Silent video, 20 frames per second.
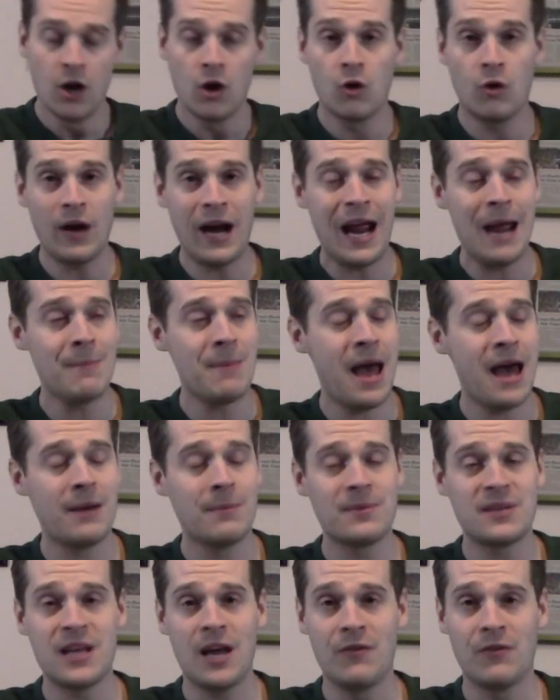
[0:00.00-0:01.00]
Graham had
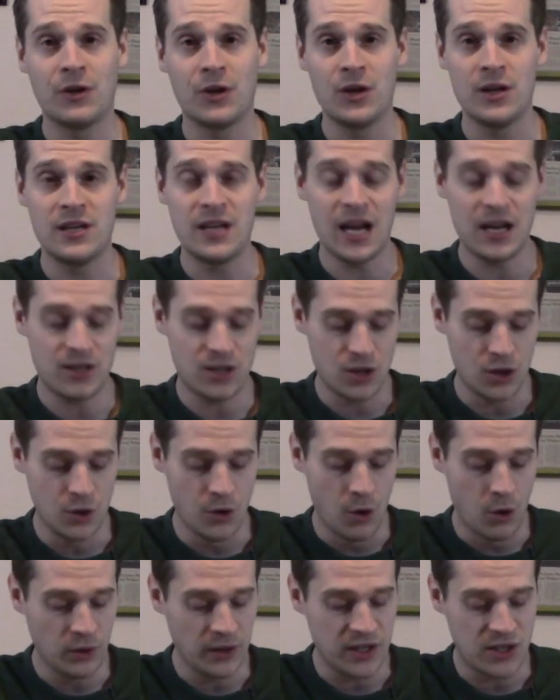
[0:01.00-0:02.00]
himself a good day, too.
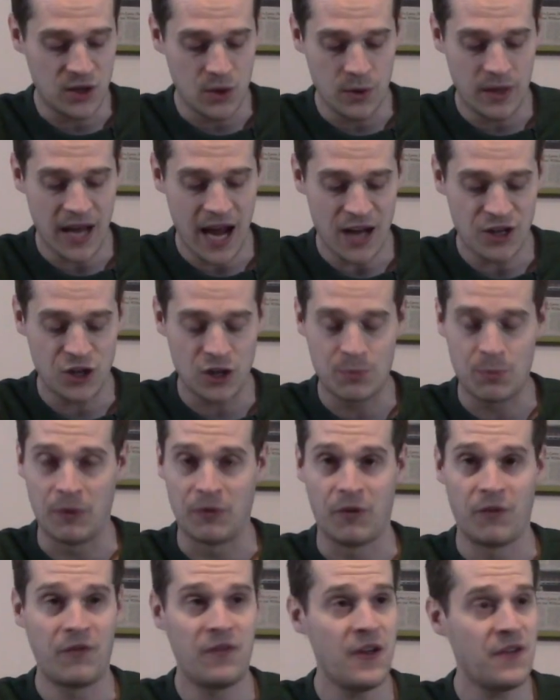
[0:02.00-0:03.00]
Only 2 catches, but
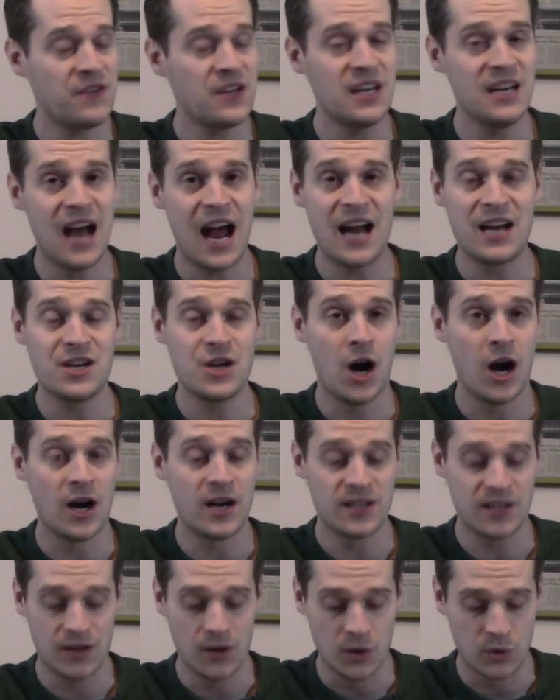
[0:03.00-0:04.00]
for 59
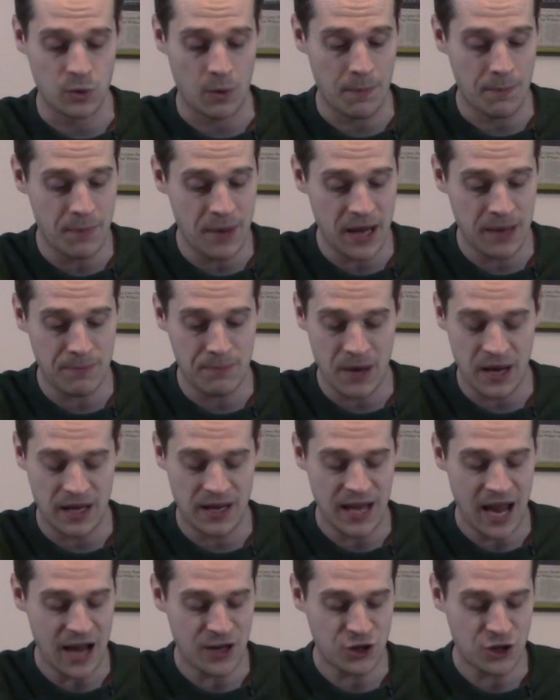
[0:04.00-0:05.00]
yards, and those were big,
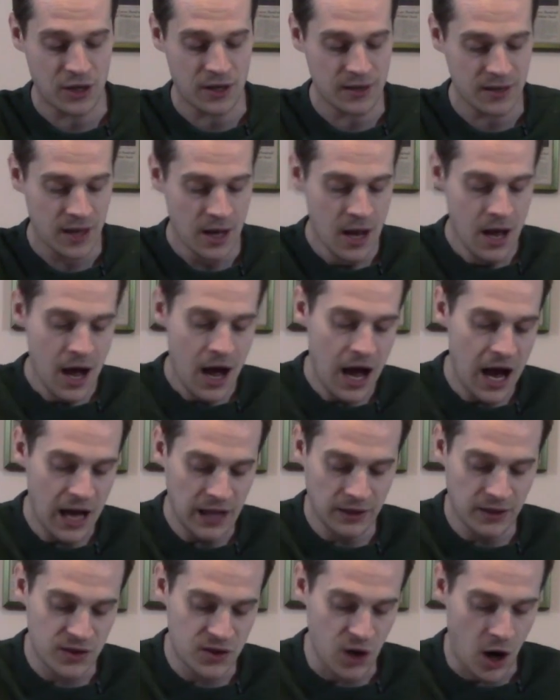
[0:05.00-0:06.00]
big catches.
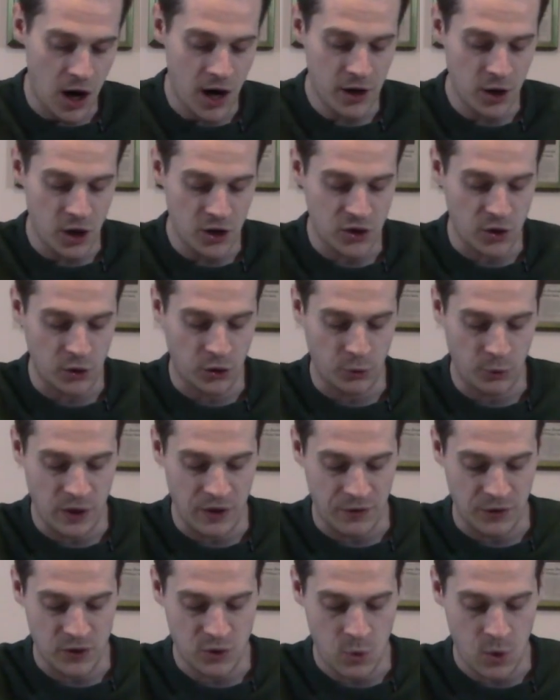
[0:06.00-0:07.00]
Lazard also 3
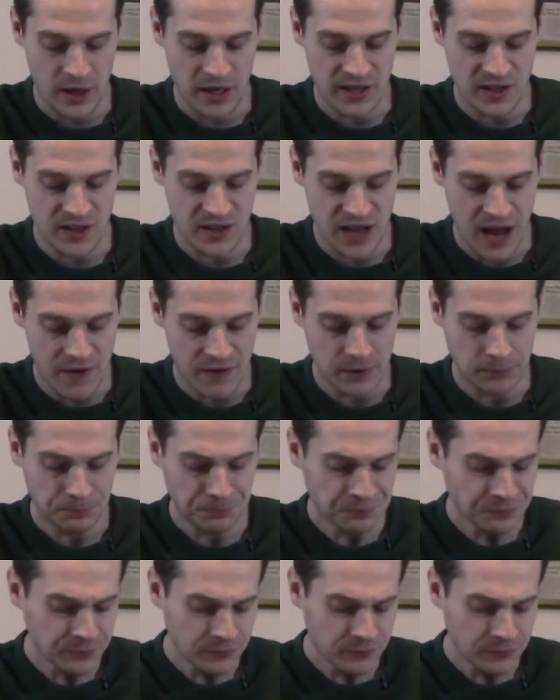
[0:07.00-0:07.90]
for 27.